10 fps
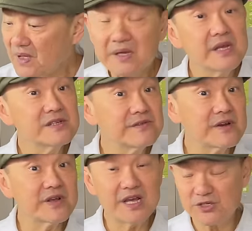Here's a
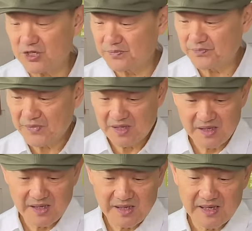variation.
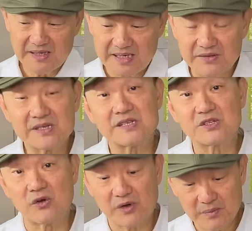Now, this is
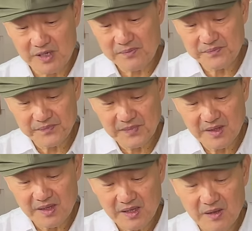not rubber,
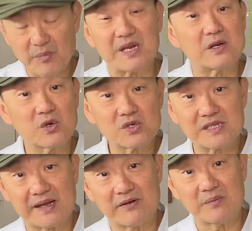but it looks
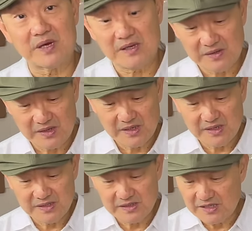like rubber.
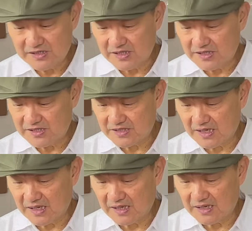This is
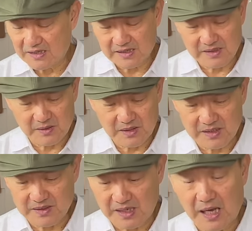a
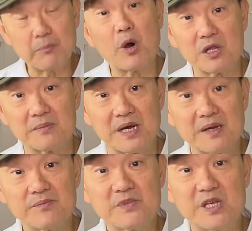polymer,
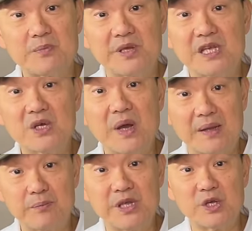TPU
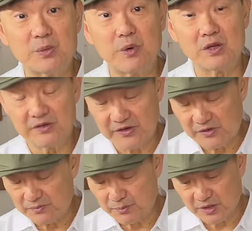and PU,
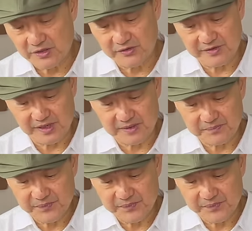polyurethane.